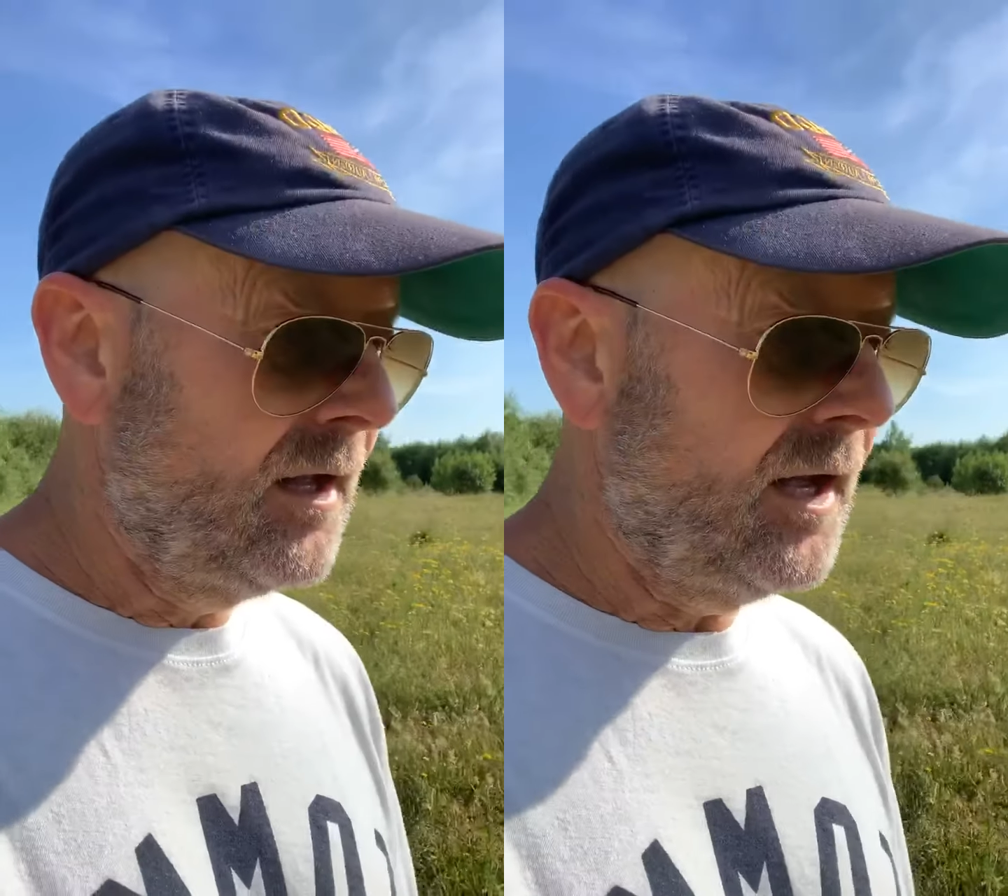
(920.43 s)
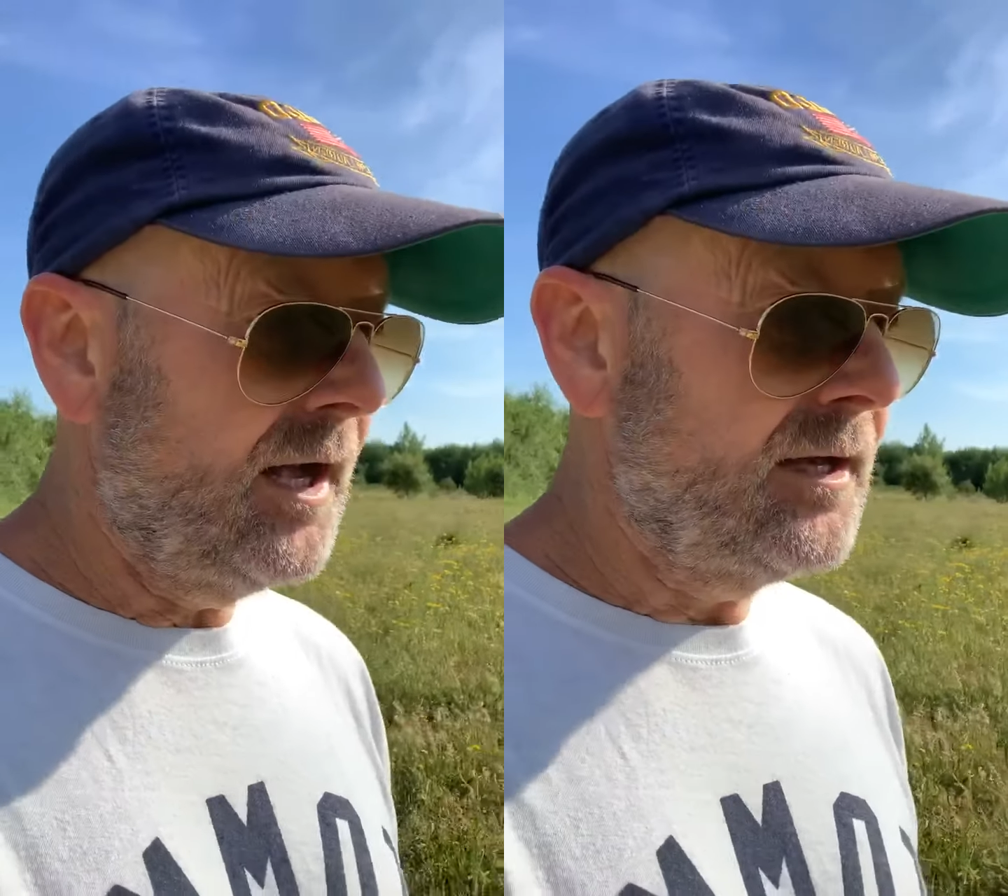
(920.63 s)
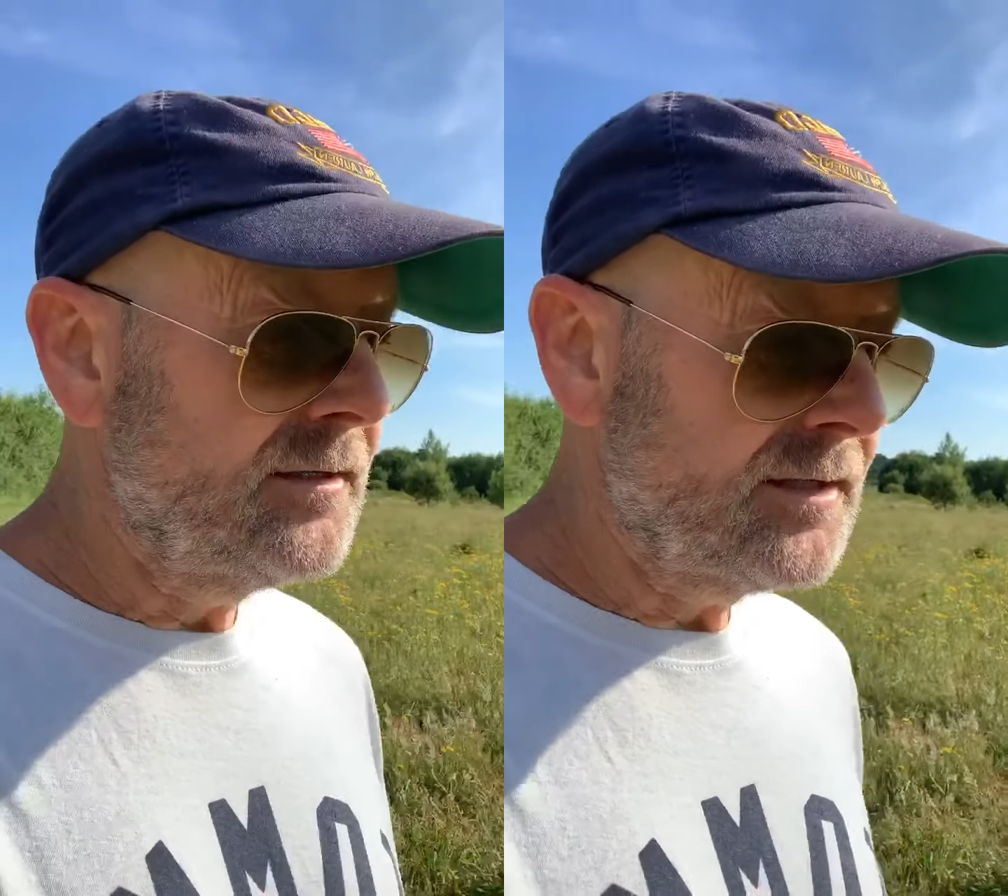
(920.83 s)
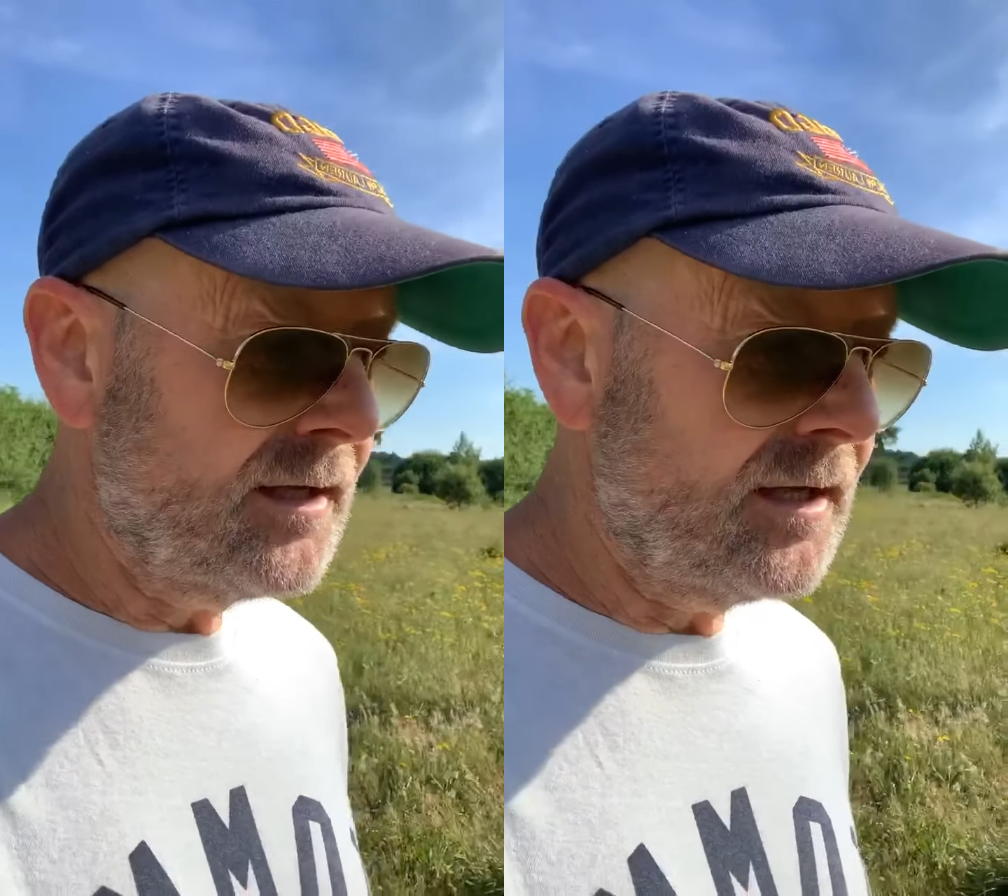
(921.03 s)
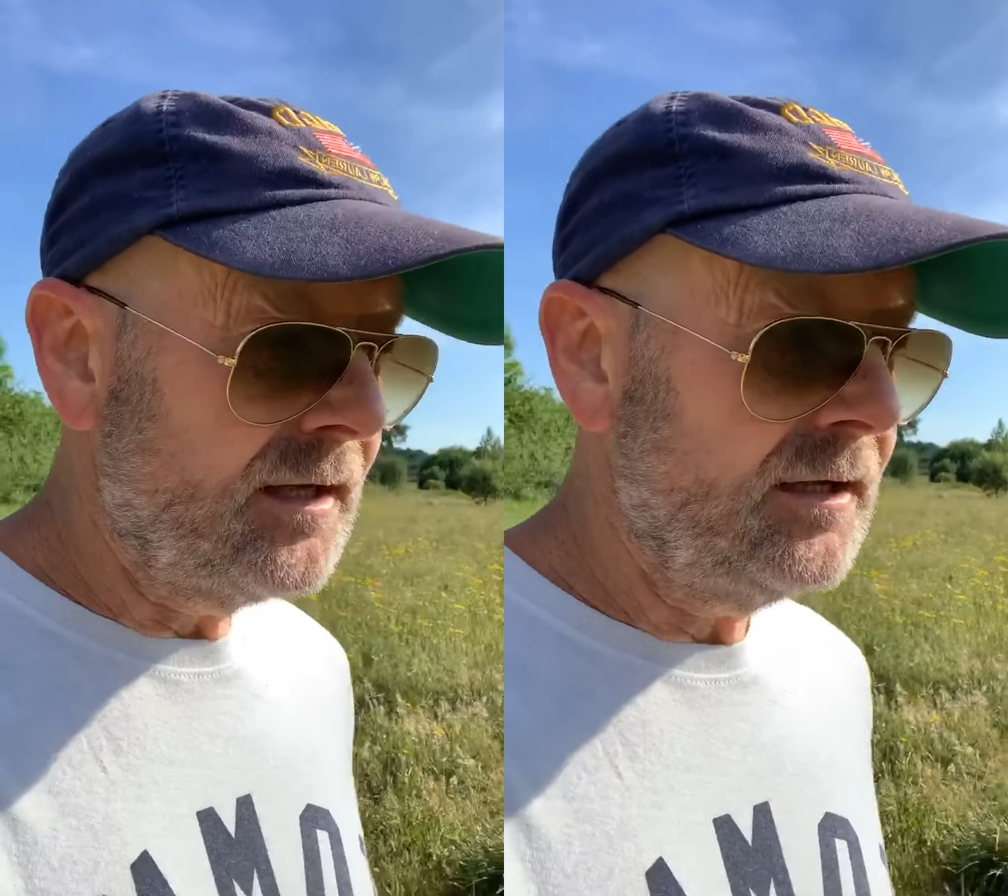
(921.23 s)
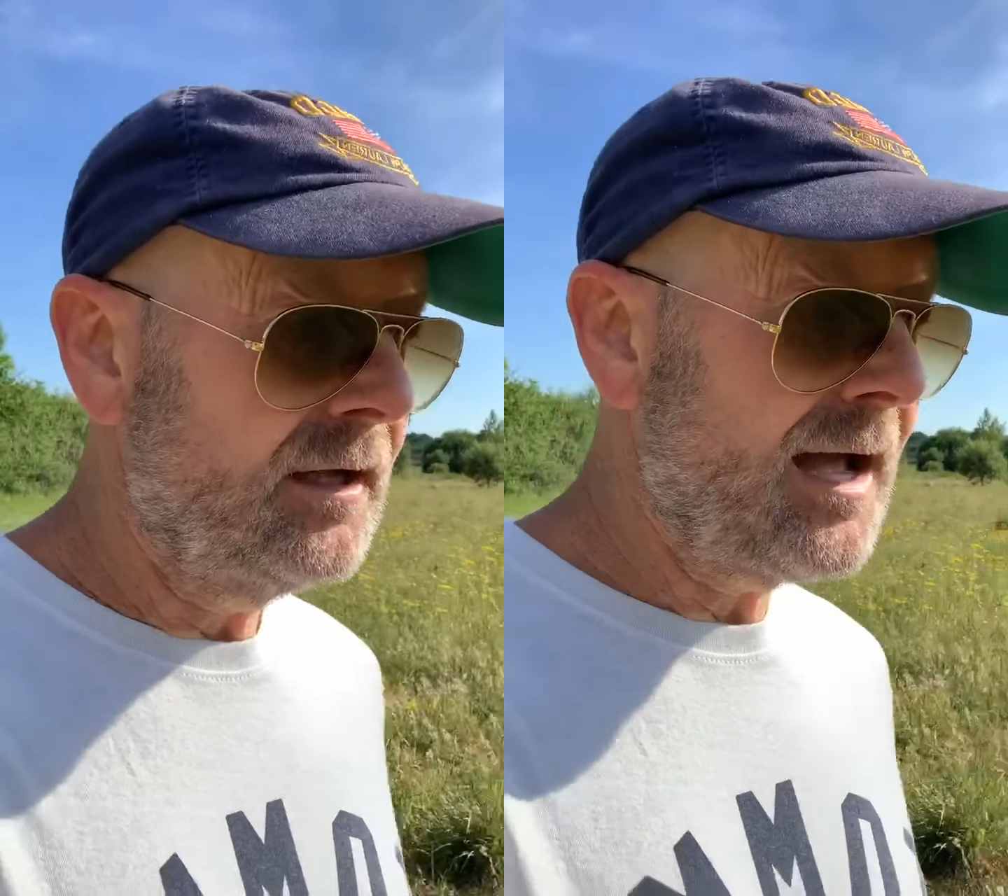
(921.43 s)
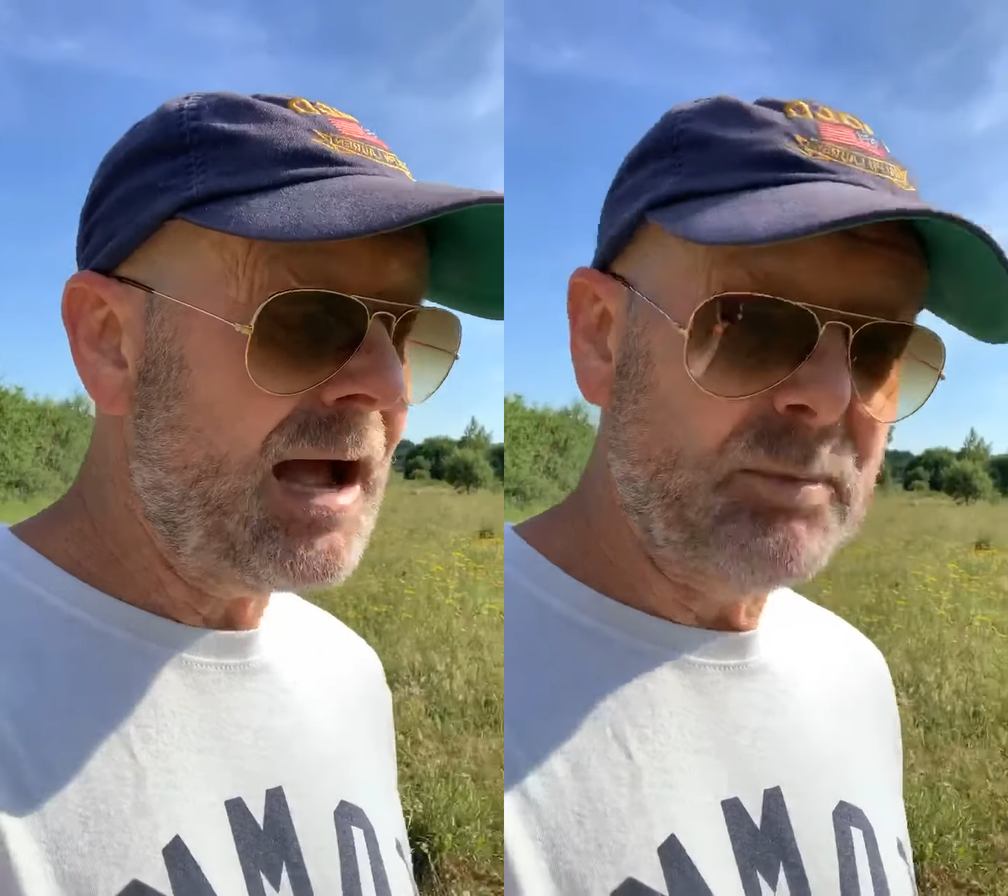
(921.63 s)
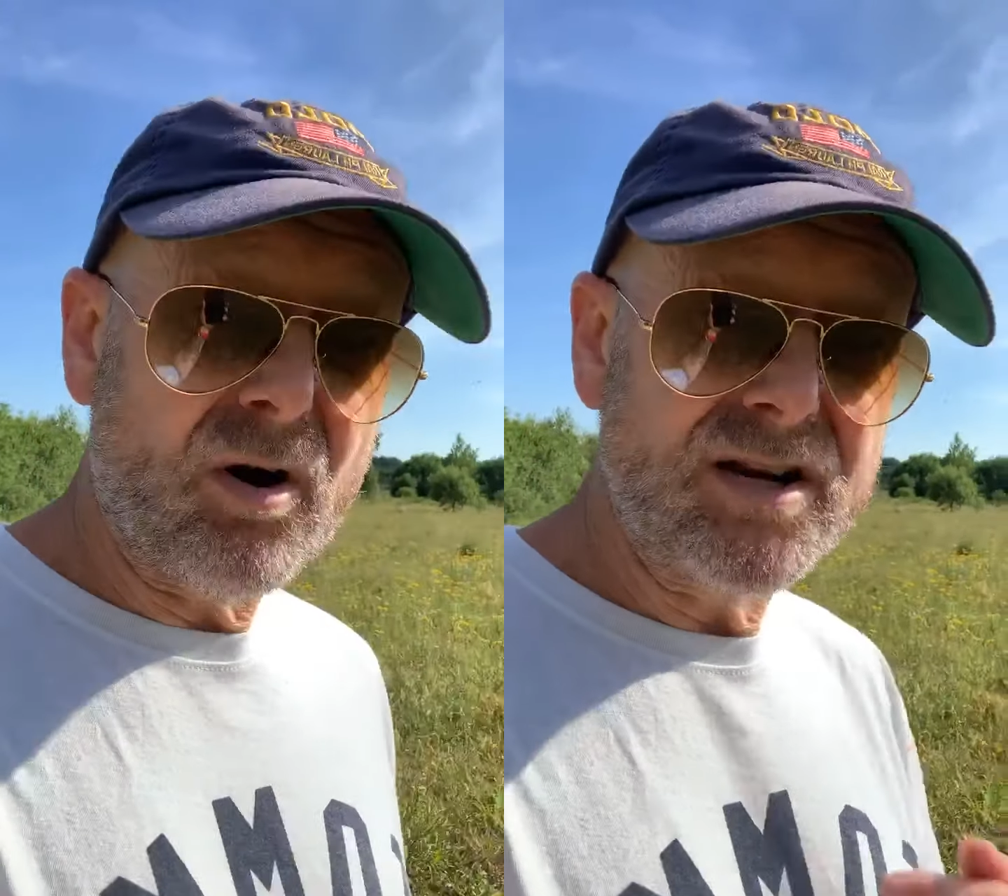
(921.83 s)
and uh,
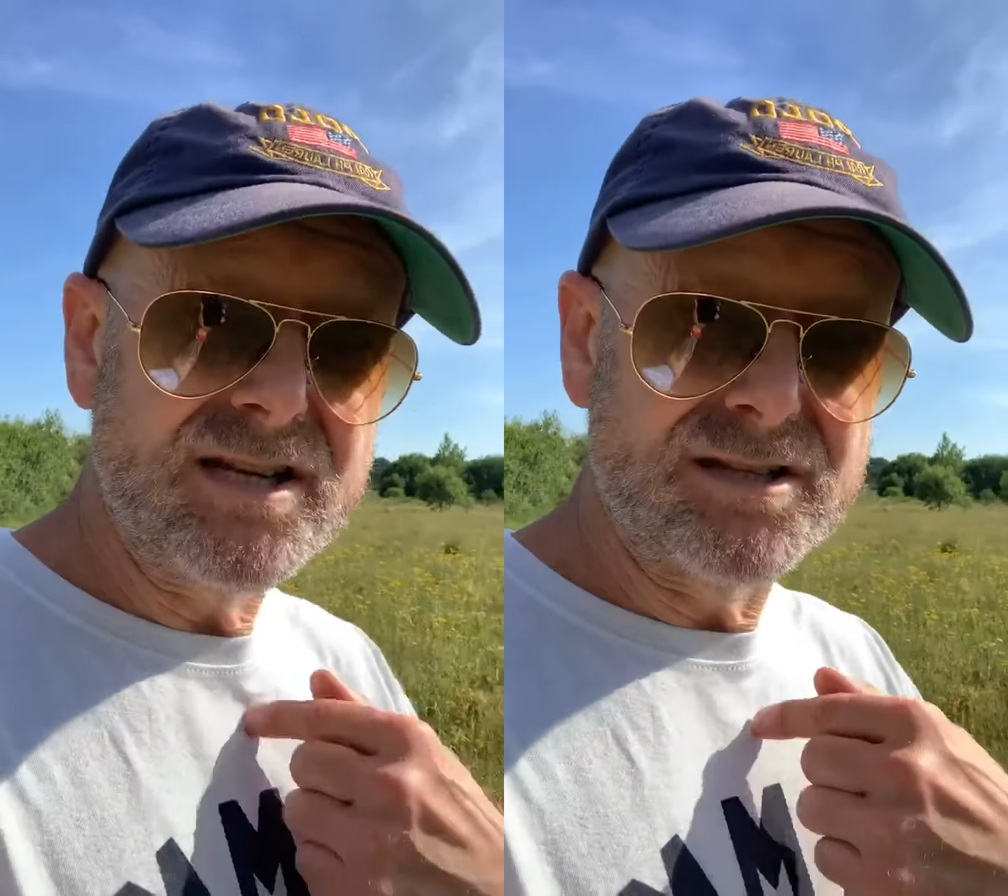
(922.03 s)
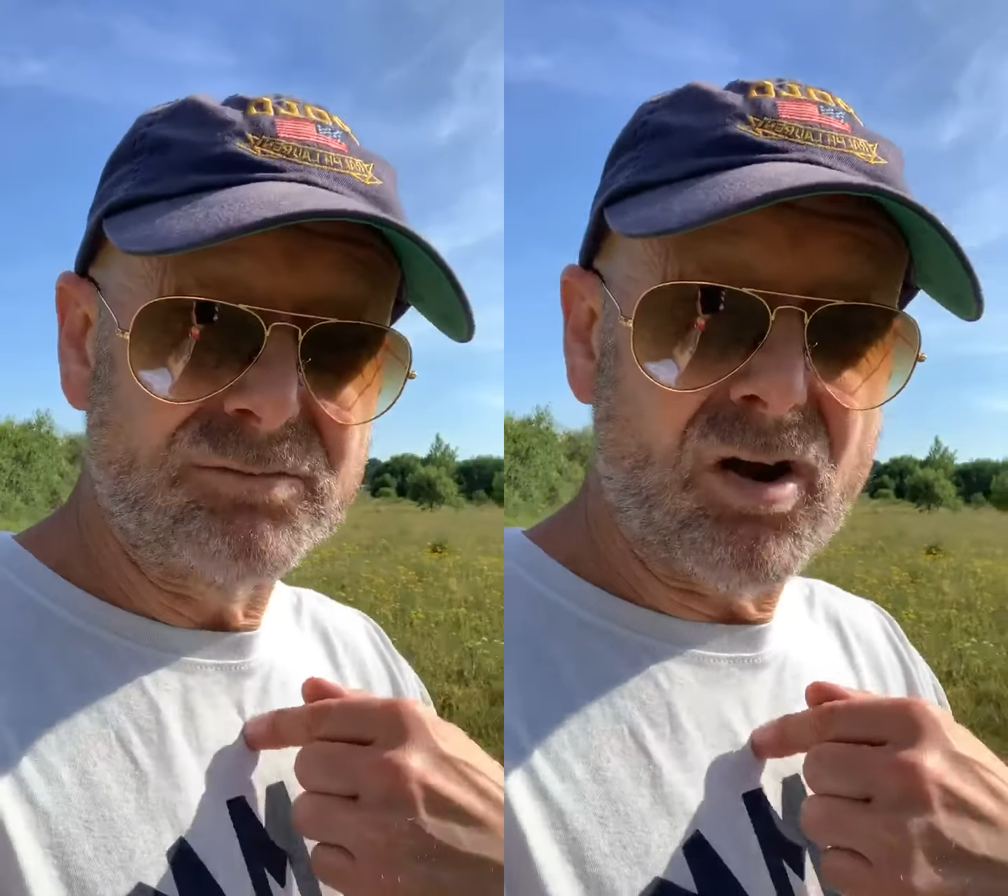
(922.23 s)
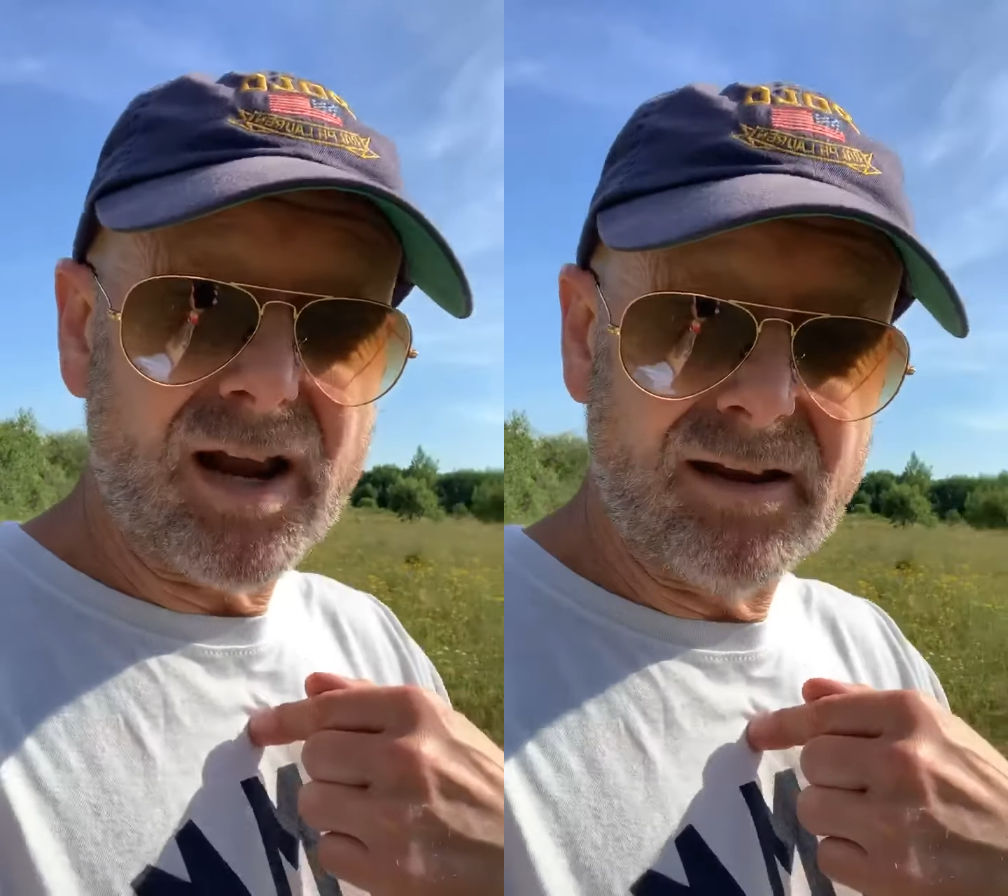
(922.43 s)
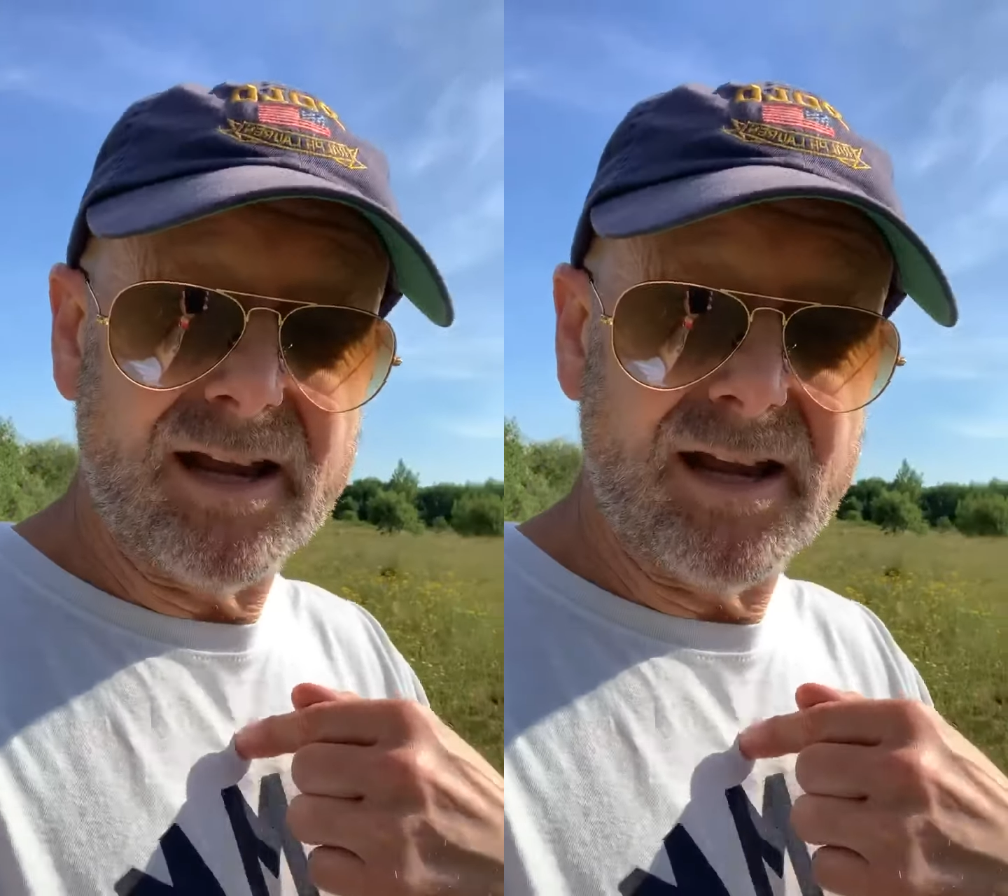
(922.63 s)
our price is the right